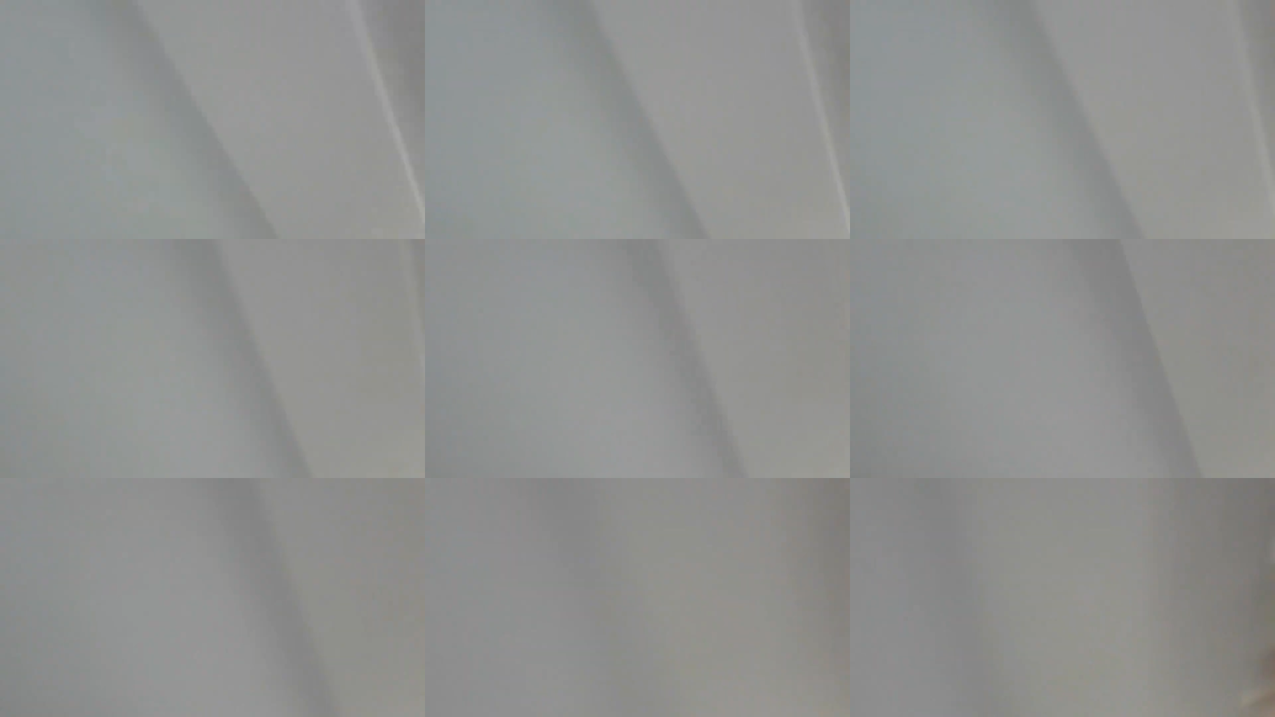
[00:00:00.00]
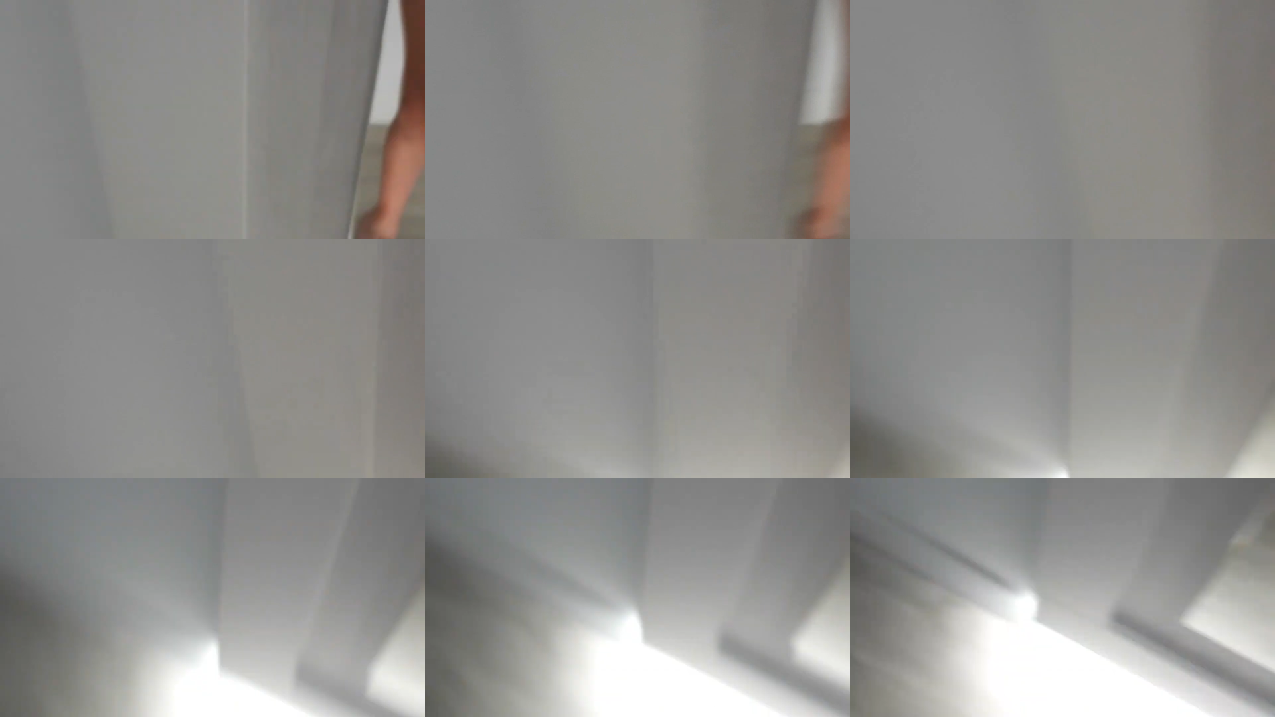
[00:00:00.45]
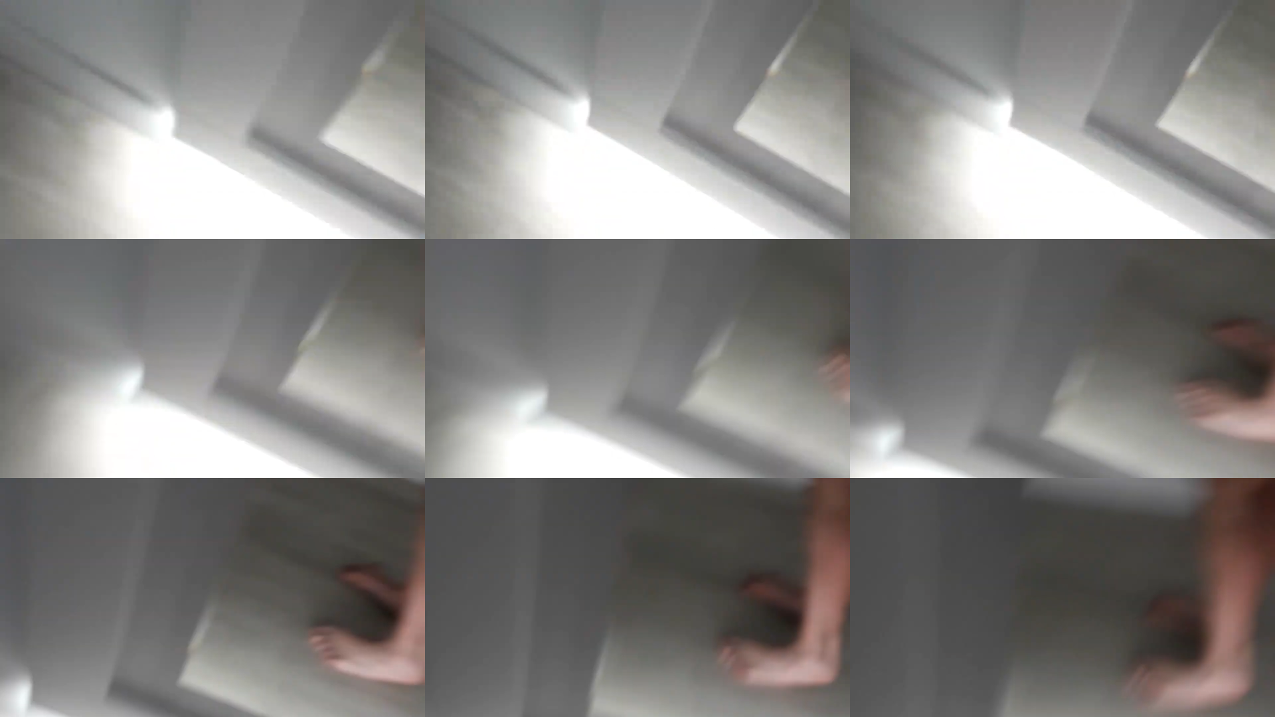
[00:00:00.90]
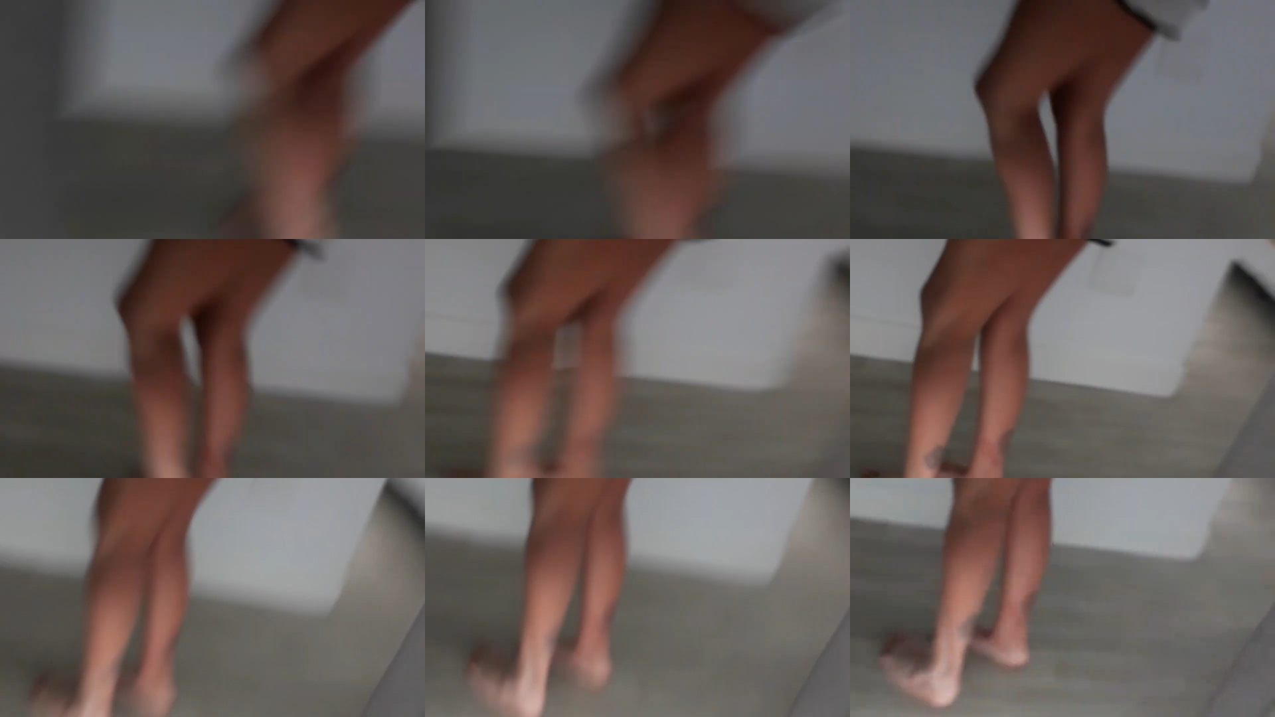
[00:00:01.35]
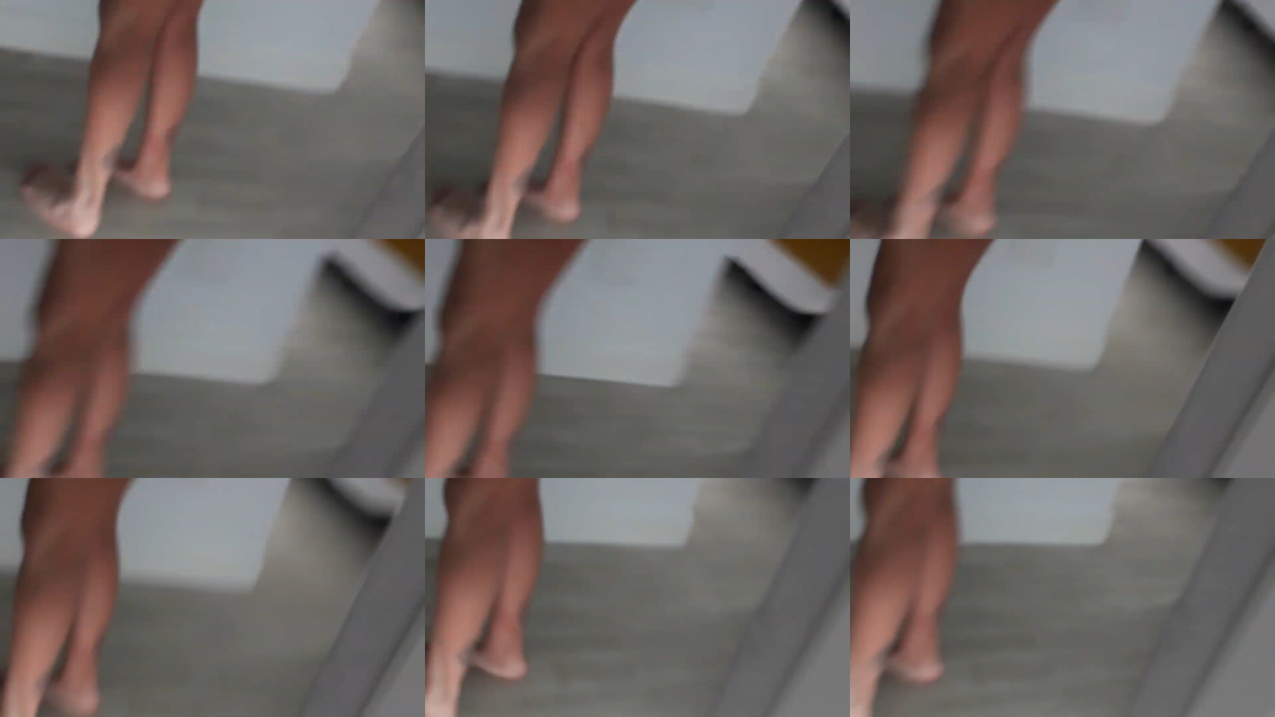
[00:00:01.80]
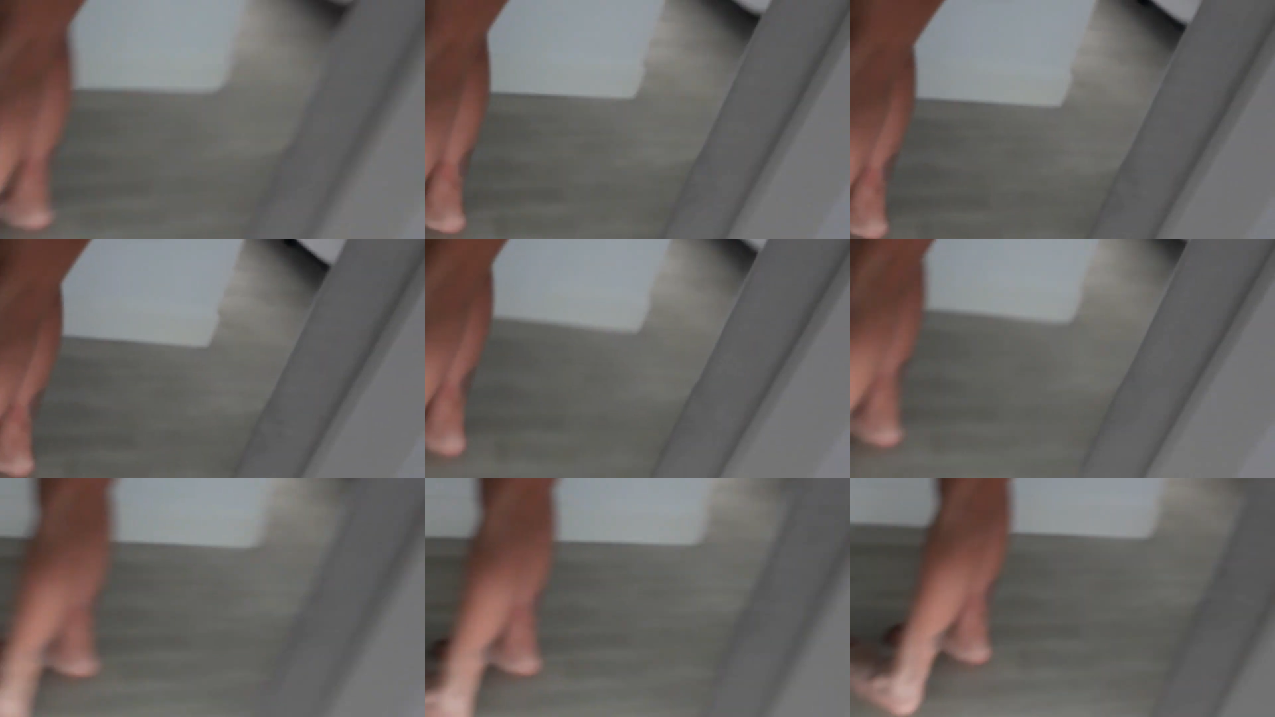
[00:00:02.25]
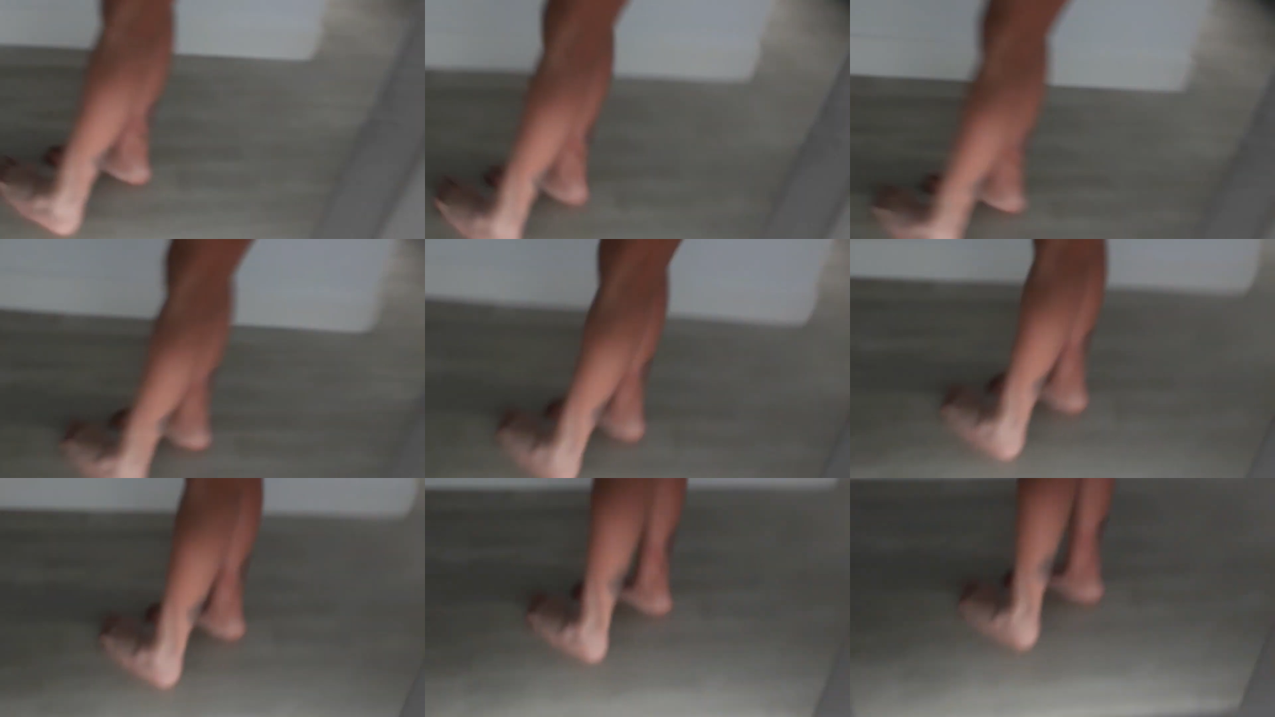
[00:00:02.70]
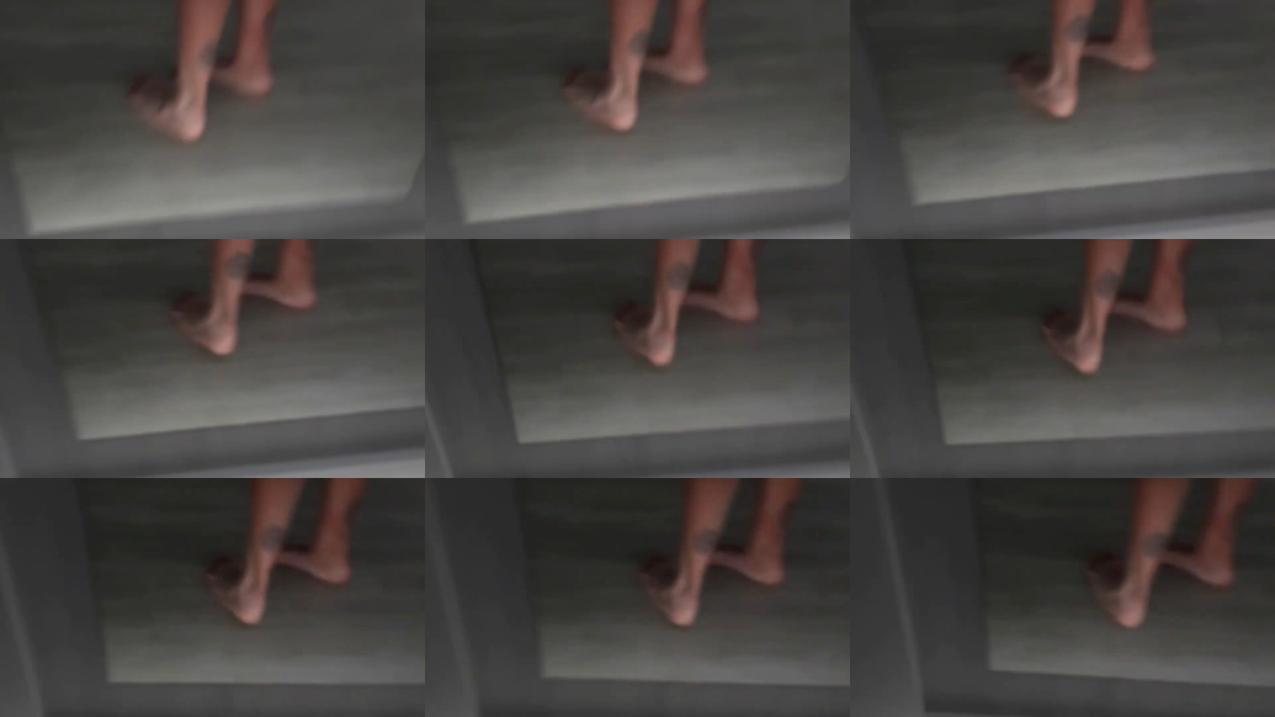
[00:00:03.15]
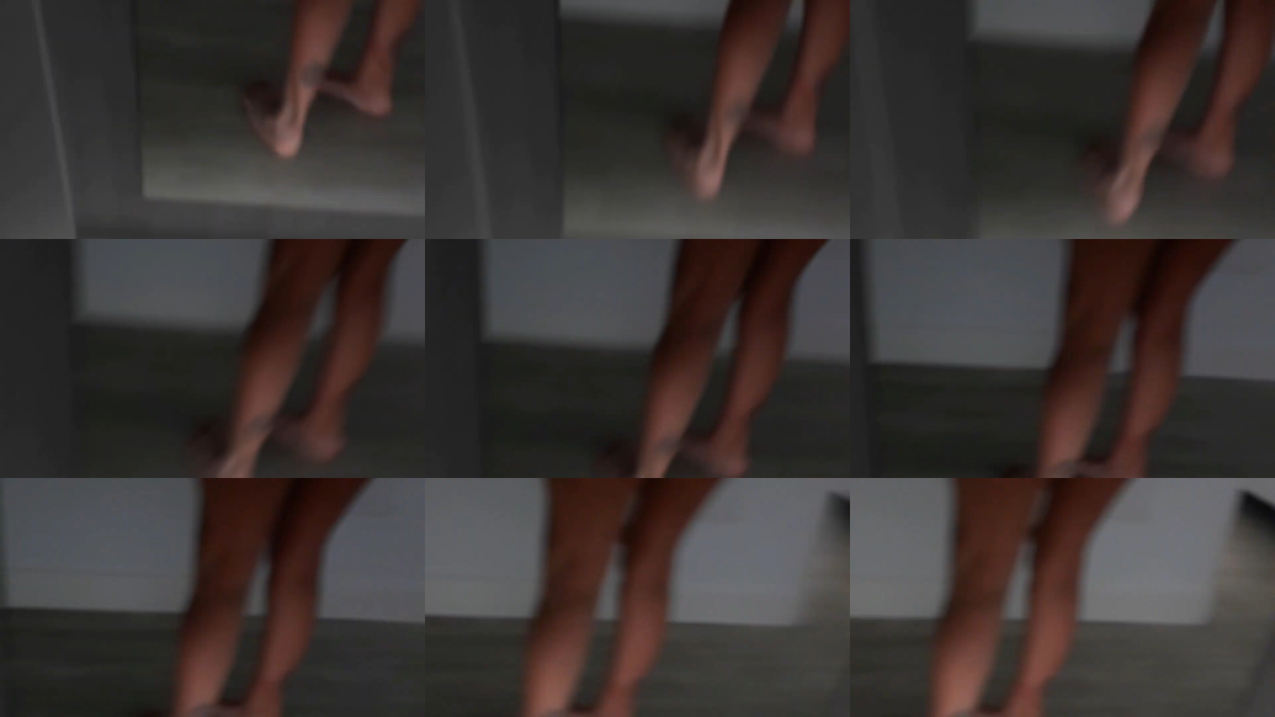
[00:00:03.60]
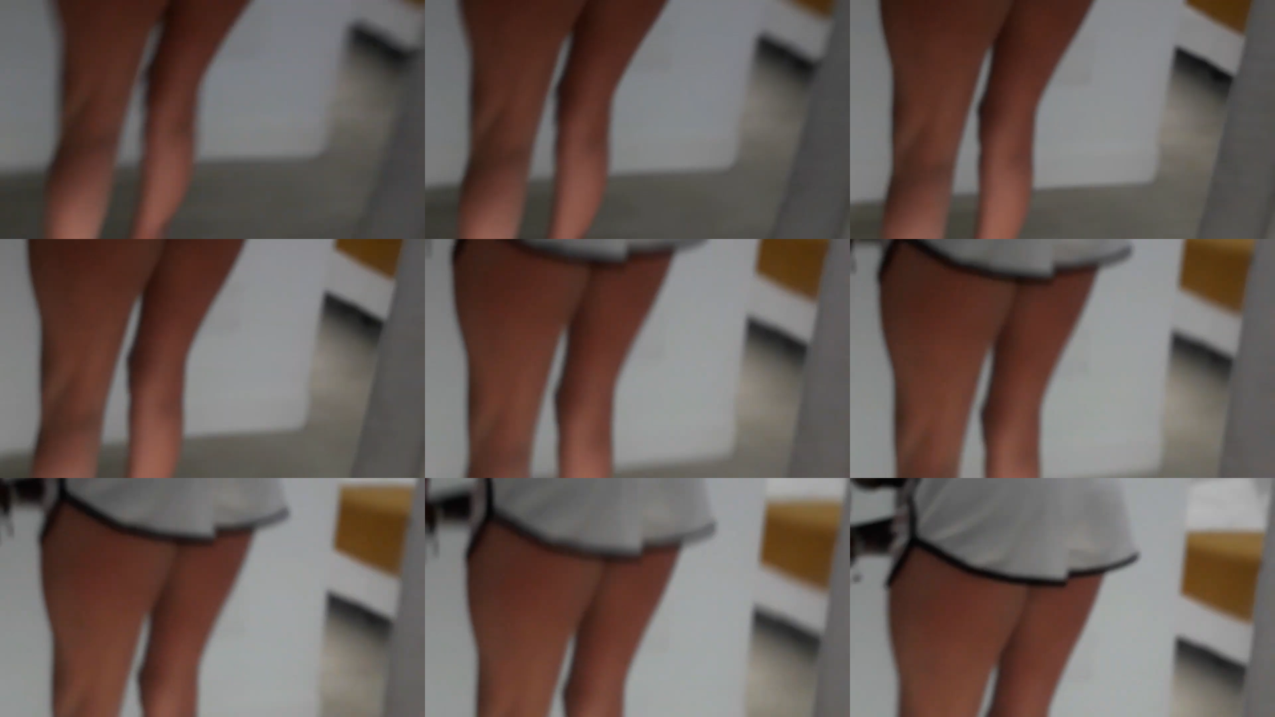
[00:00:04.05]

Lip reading: (no speaker visible)